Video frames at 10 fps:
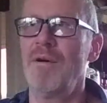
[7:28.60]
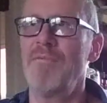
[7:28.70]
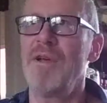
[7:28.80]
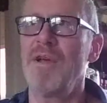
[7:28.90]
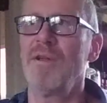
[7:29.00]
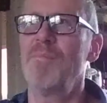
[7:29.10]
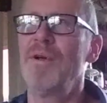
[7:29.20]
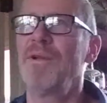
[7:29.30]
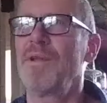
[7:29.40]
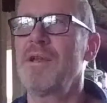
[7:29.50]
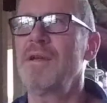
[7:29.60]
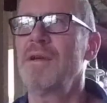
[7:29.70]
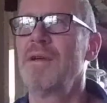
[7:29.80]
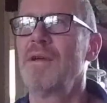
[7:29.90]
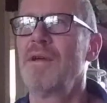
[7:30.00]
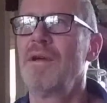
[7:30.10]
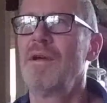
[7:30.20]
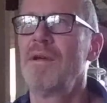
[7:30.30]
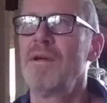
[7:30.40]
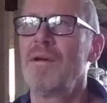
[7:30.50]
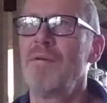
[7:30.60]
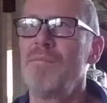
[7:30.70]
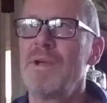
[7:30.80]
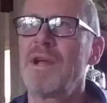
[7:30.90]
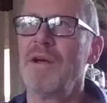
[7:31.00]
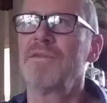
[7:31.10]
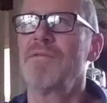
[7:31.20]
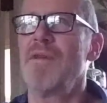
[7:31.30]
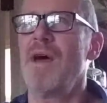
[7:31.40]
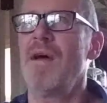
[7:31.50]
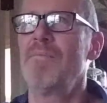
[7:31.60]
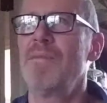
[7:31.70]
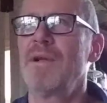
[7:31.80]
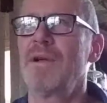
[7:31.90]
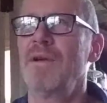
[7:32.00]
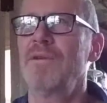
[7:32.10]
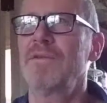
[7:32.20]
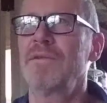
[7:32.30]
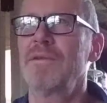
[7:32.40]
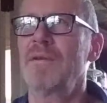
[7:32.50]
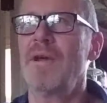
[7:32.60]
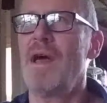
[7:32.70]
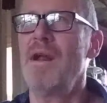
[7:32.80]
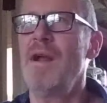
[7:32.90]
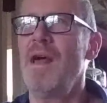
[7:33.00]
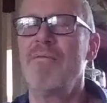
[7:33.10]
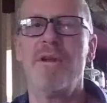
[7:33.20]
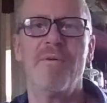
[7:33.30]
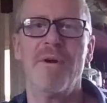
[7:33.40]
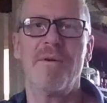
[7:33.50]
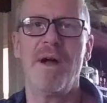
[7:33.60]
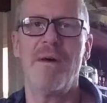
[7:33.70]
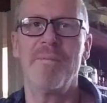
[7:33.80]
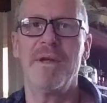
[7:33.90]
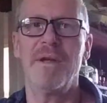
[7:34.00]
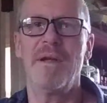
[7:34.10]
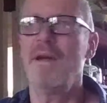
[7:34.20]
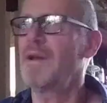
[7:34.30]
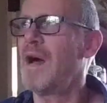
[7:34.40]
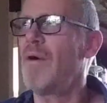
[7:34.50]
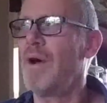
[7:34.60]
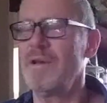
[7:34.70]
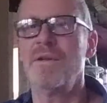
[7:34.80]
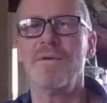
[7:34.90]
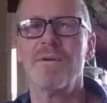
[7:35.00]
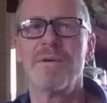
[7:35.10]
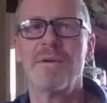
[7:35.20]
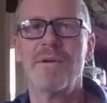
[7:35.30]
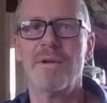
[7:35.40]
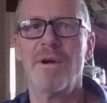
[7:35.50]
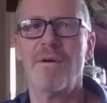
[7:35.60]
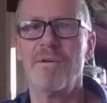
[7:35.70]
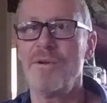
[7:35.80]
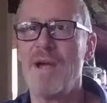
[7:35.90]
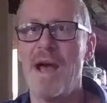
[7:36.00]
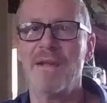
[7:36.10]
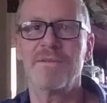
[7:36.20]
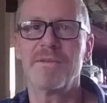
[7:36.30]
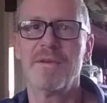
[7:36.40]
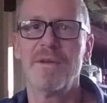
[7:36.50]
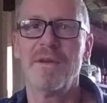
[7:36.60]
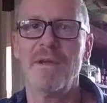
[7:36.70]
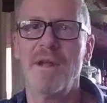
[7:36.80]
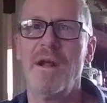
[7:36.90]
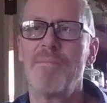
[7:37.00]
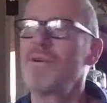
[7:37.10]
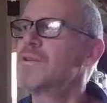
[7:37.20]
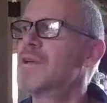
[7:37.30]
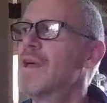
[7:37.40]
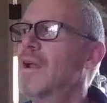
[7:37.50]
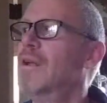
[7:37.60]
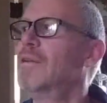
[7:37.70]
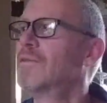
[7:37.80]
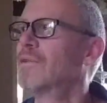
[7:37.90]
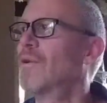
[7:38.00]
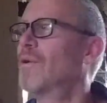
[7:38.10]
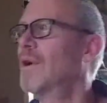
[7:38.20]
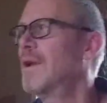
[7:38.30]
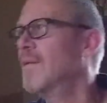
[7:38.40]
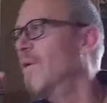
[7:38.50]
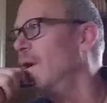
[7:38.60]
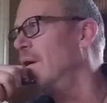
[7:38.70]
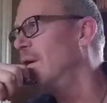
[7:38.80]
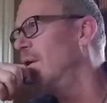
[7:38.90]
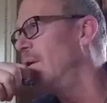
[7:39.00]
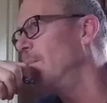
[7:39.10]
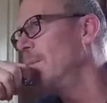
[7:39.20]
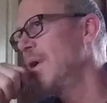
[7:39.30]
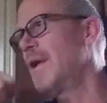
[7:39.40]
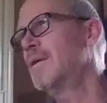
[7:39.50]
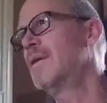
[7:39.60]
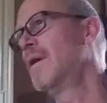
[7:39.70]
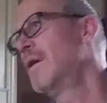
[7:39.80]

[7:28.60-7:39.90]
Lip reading: availability because of that, because I didn't have anyone around me, and now I do, you guys, and I appreciate it. So anyway, and